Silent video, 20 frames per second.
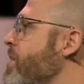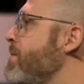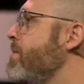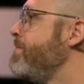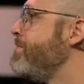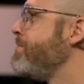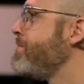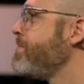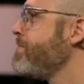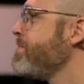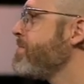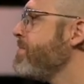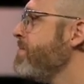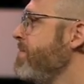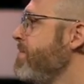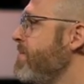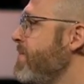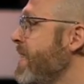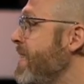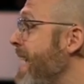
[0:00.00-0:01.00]
of you.
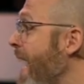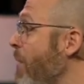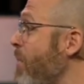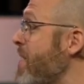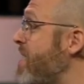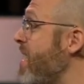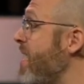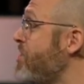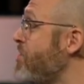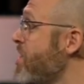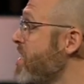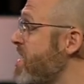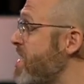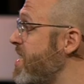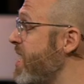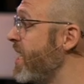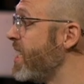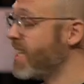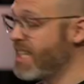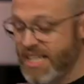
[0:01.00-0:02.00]
Now, what's
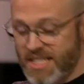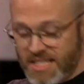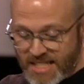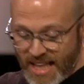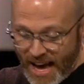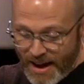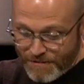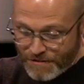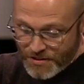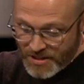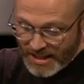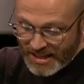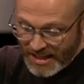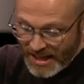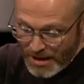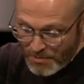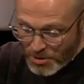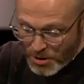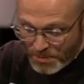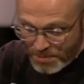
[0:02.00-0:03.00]
interesting is that for the
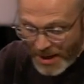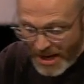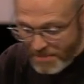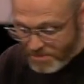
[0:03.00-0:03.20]
Hebrew